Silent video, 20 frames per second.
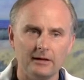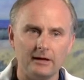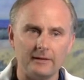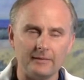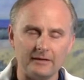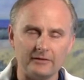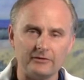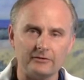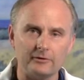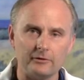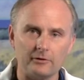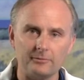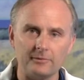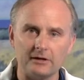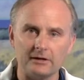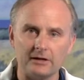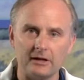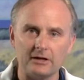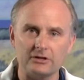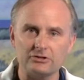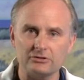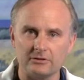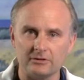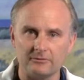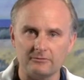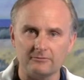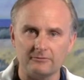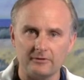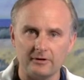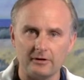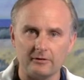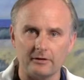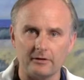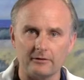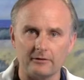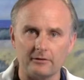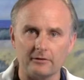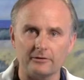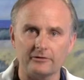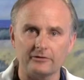And that steroid medication can vary.
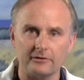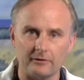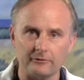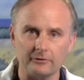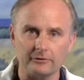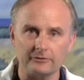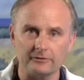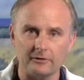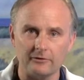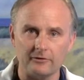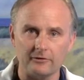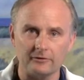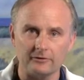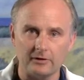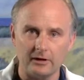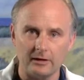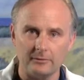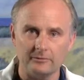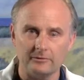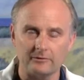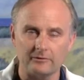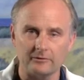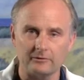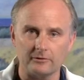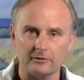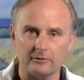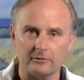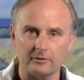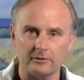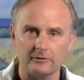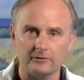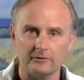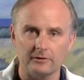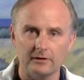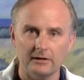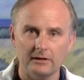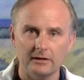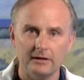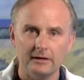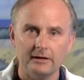There are several different types of steroids.
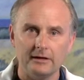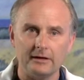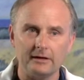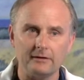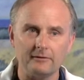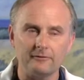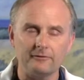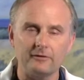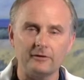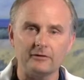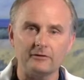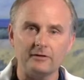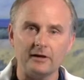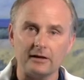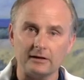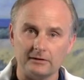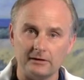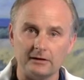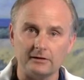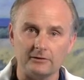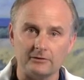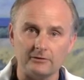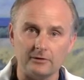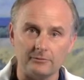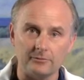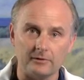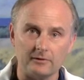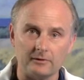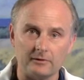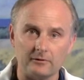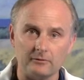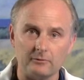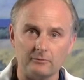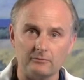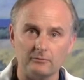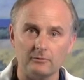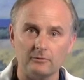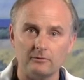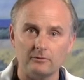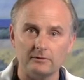And if this technique is something that
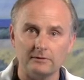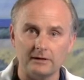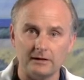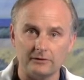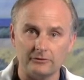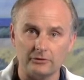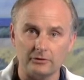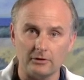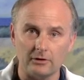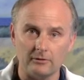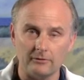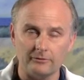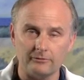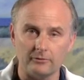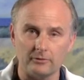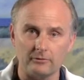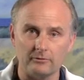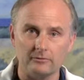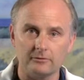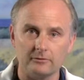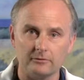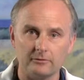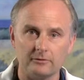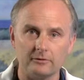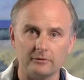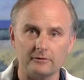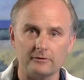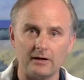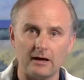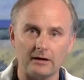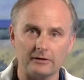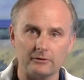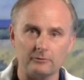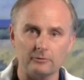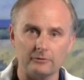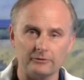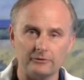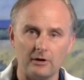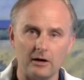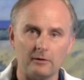you need to go through, your doctor
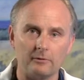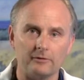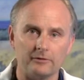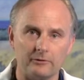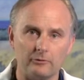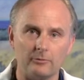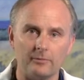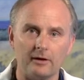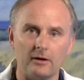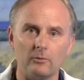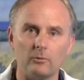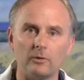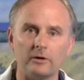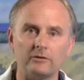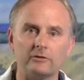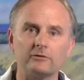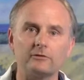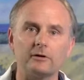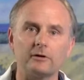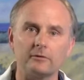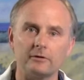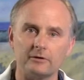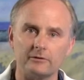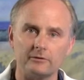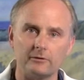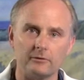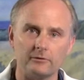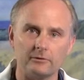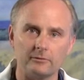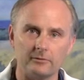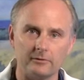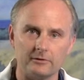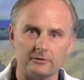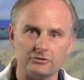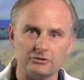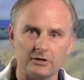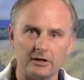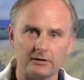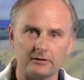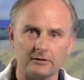will talk with you about what steroid is going to be
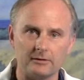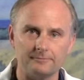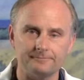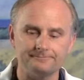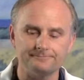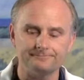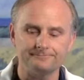injected.